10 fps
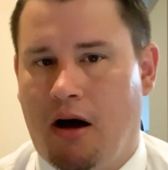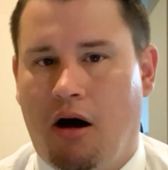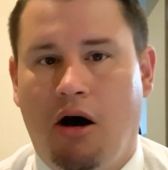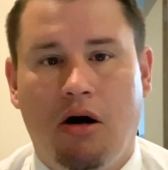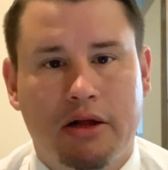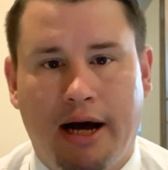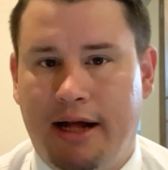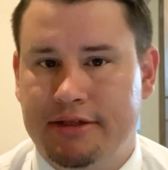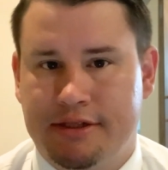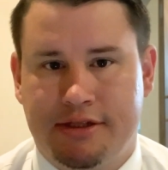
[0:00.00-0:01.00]
All
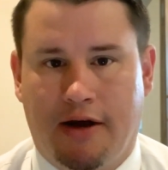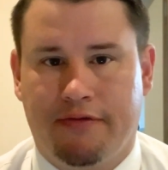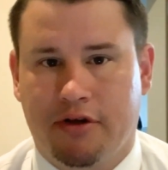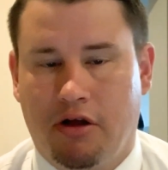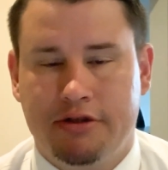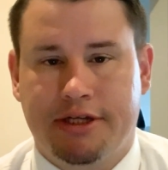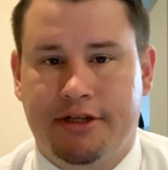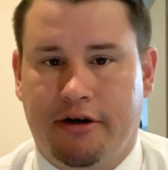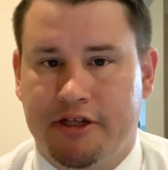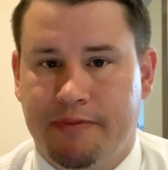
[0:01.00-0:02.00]
kinds of stuff the closing
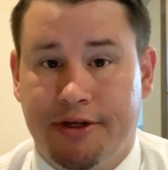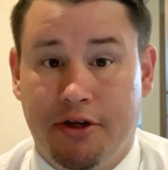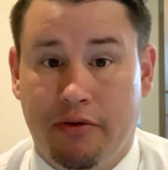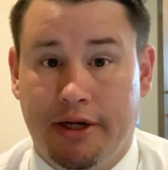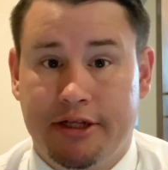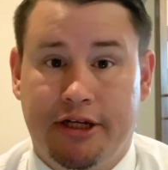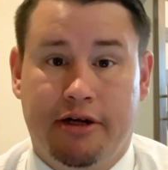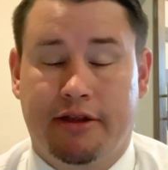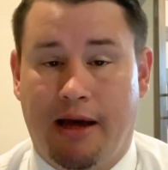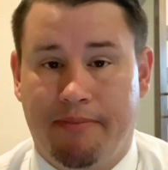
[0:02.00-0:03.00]
attorney's been doing
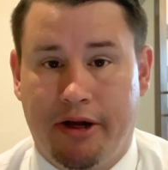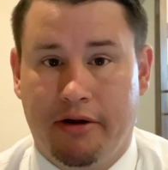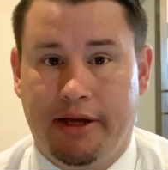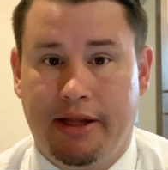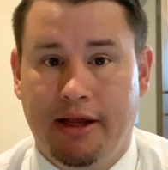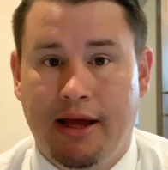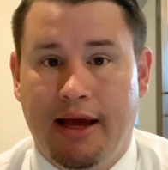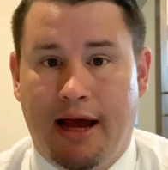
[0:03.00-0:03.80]
during that period.